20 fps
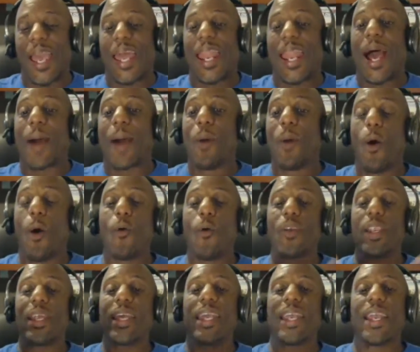And I'm
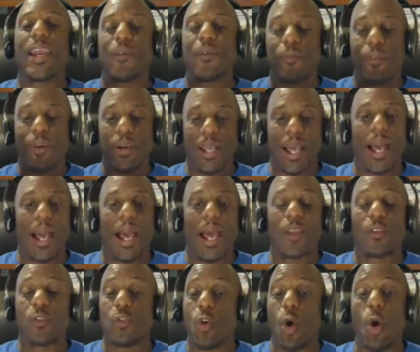only here for
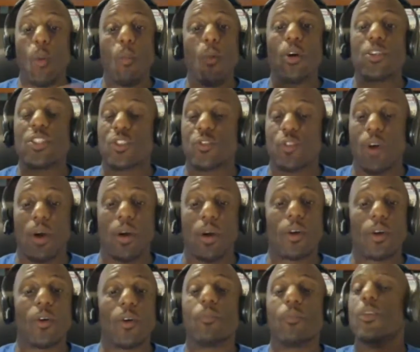God. No more
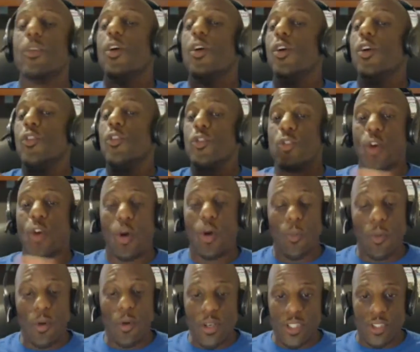struggle, no
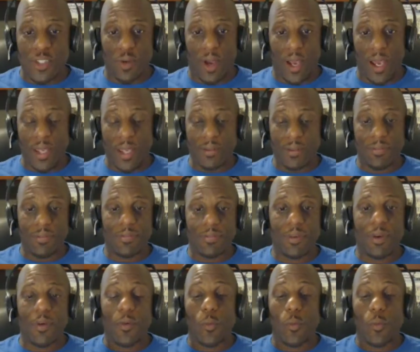more strife.